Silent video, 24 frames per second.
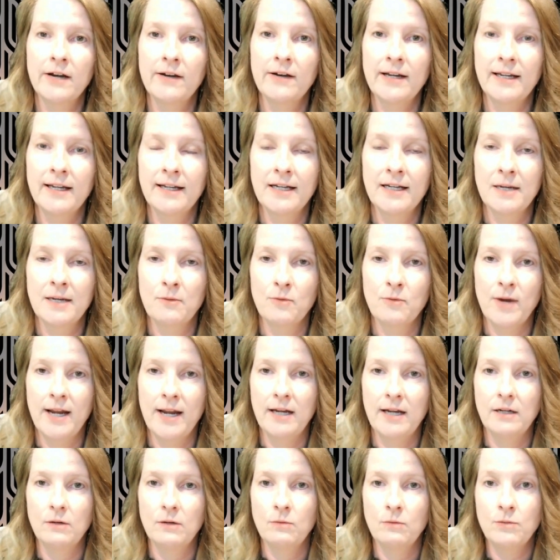income rate,
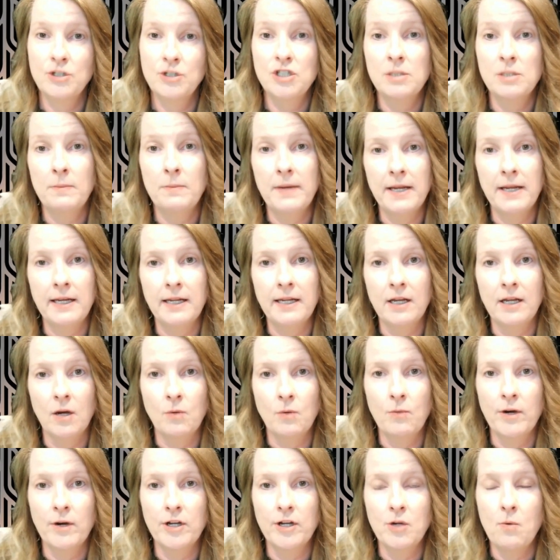which depending on
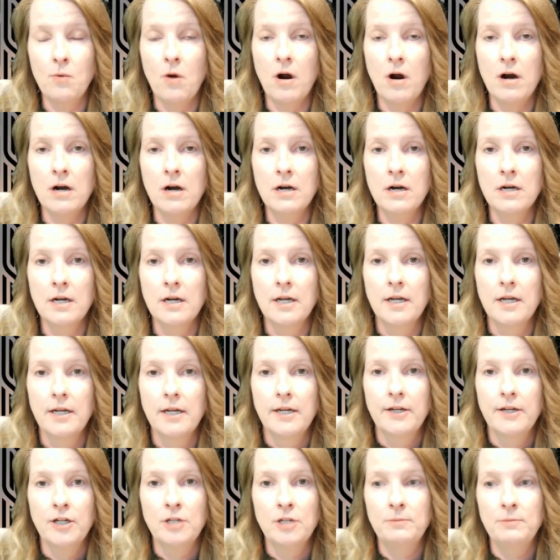where you are,
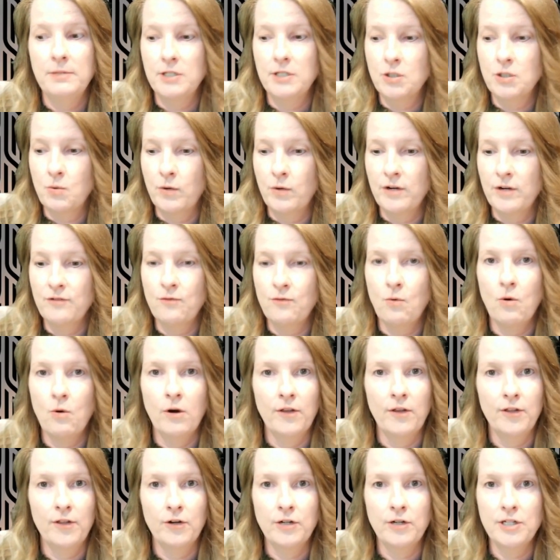could be 24,
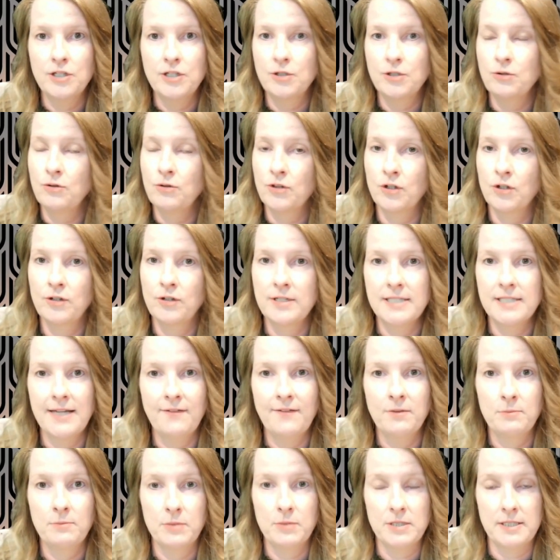32,
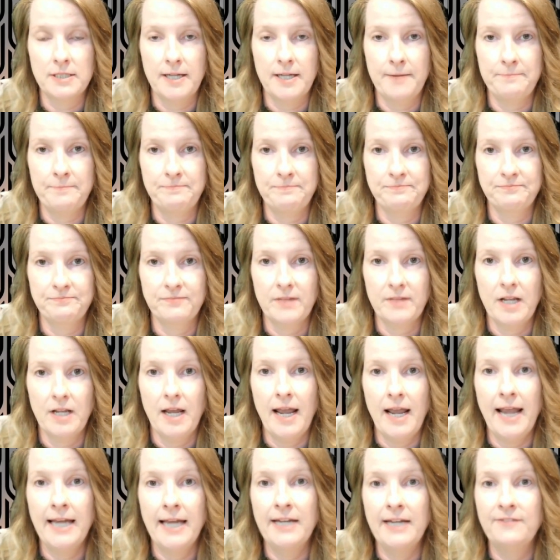37%.
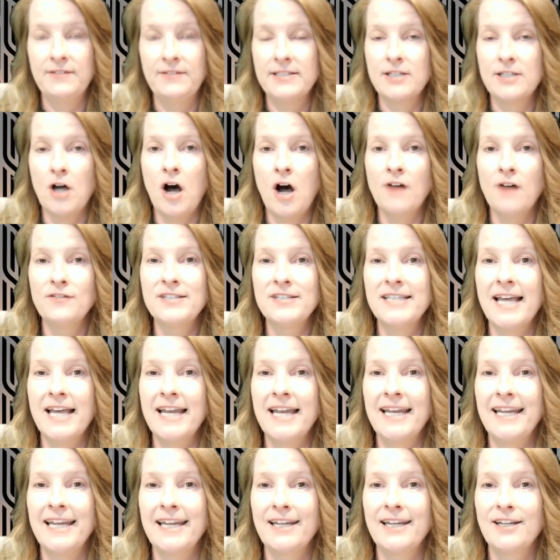And if it's
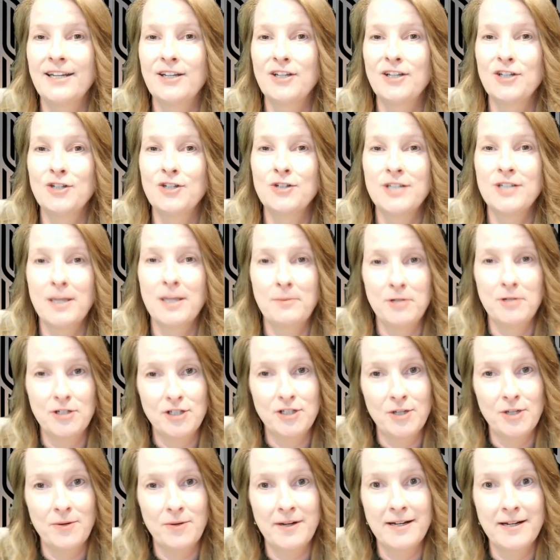offsetting your
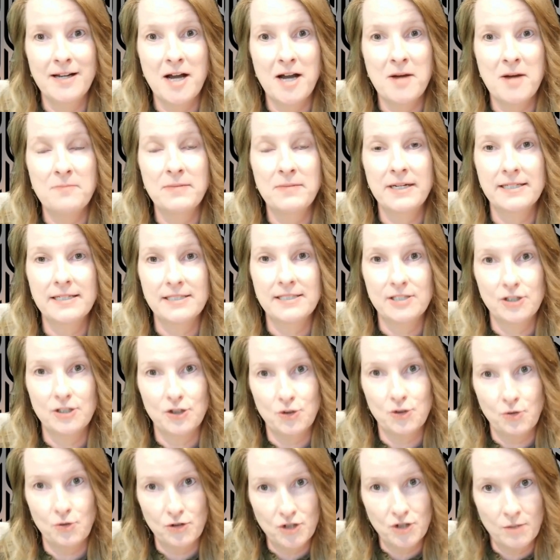W-2 income because it's a
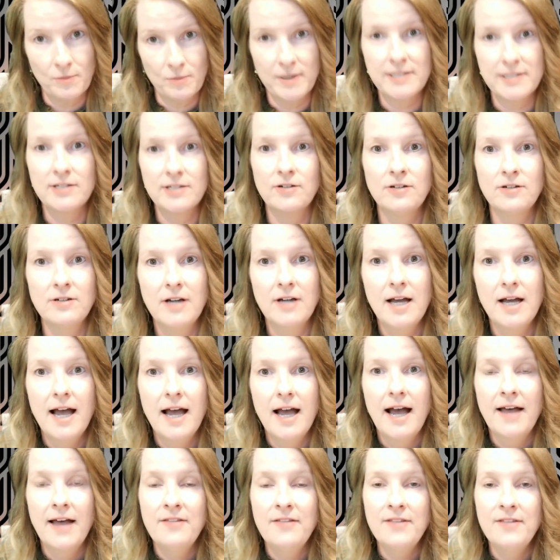short-term rental,
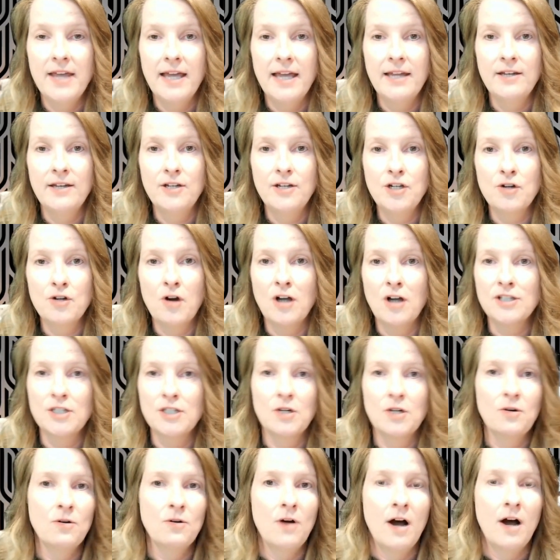then you're
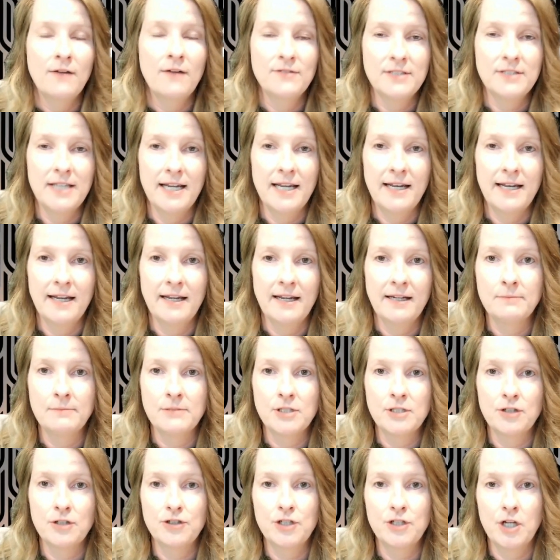also offsetting
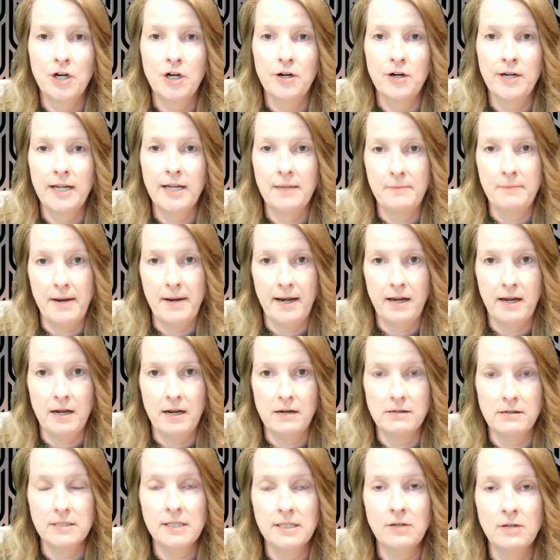Social Security and
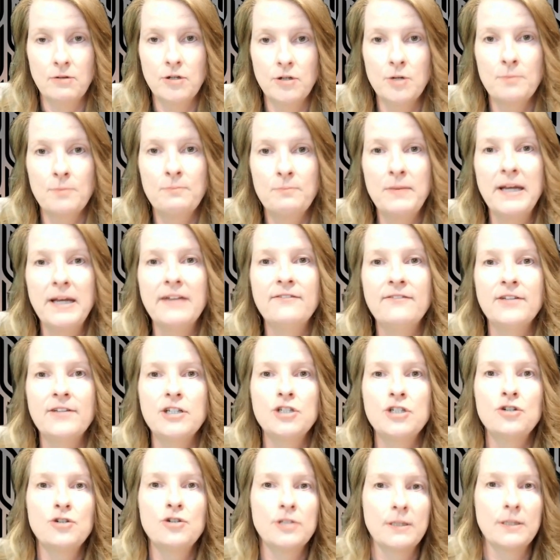Medicare. So your
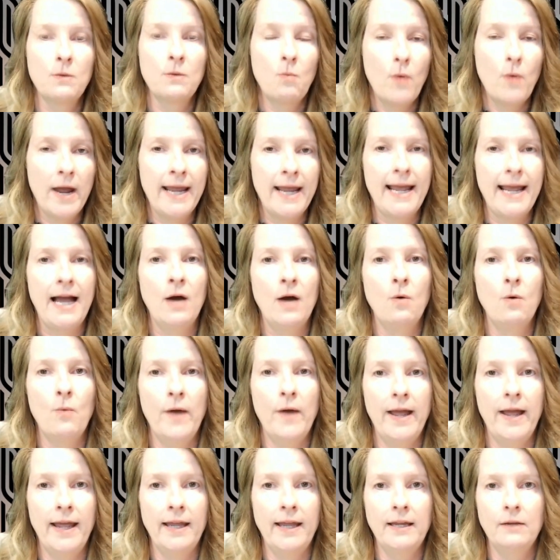benefits usually way
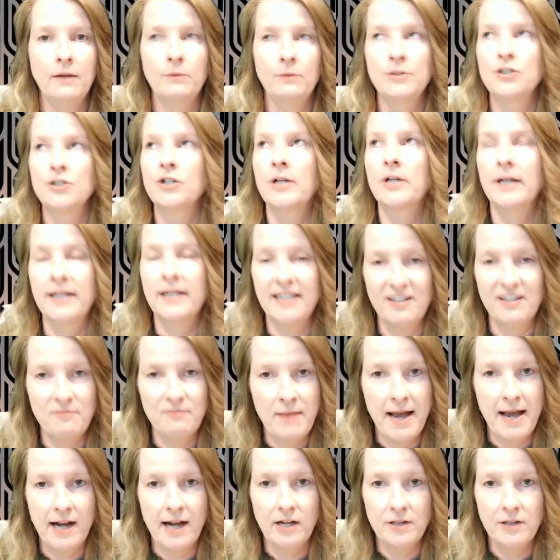outweigh what you're going to get
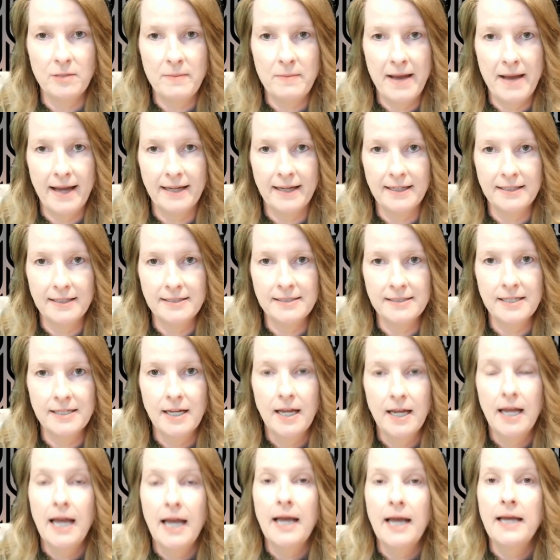back on the back end.
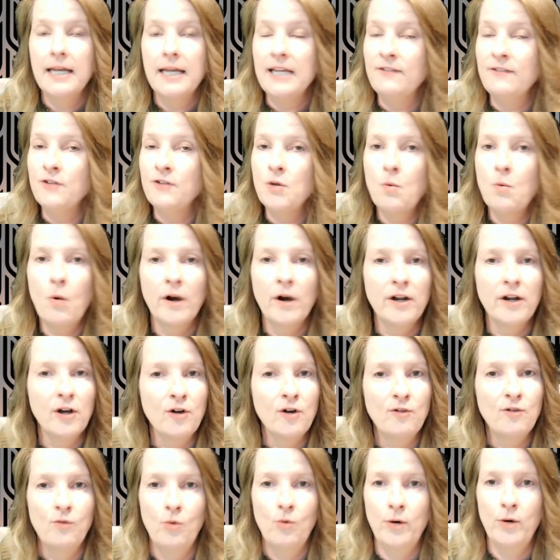If you want to
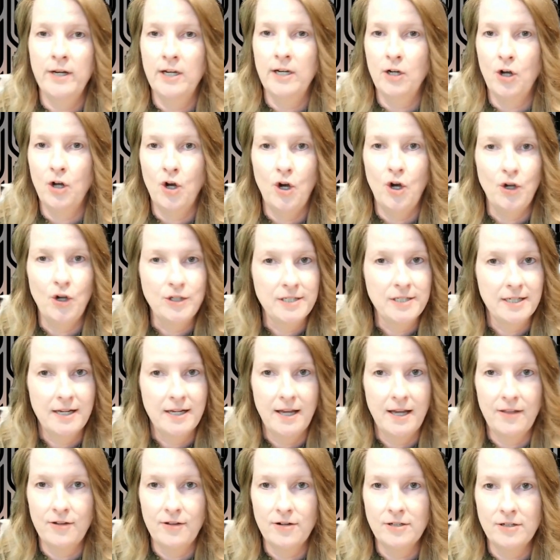avoid it
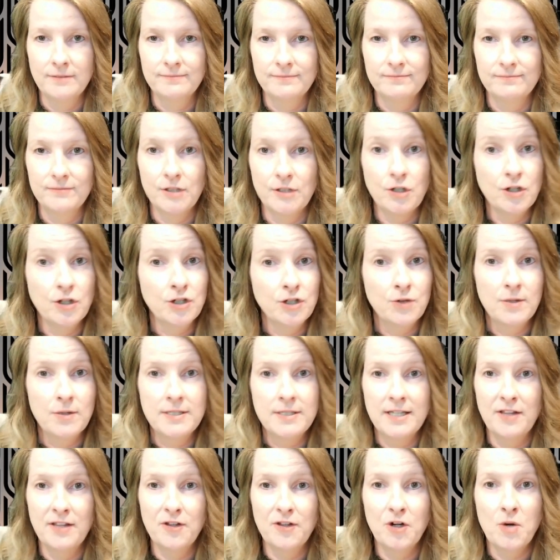altogether, you can do a
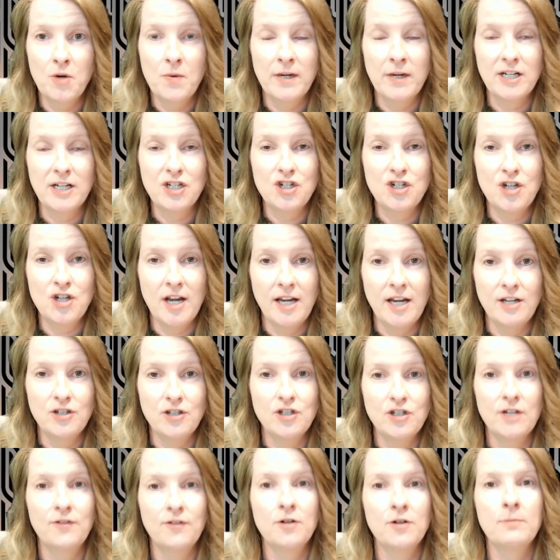1031
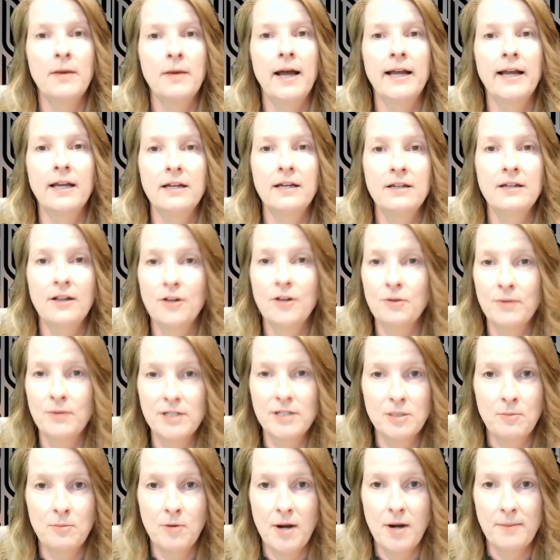exchange if you're buying another
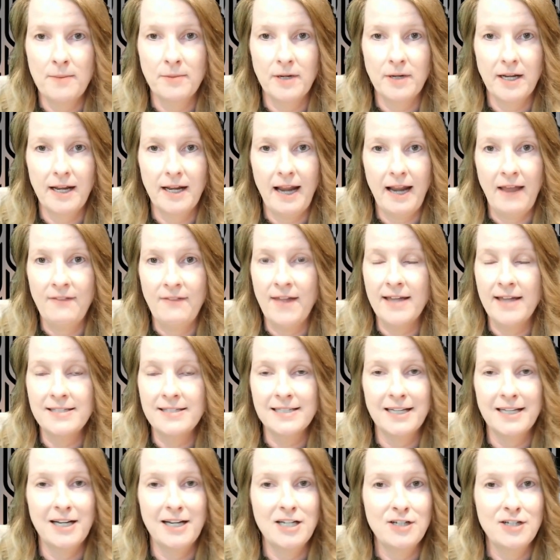rental property, and that's
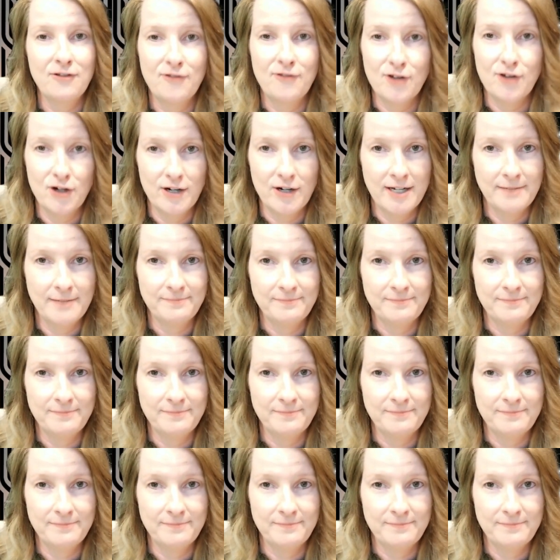going to defer it.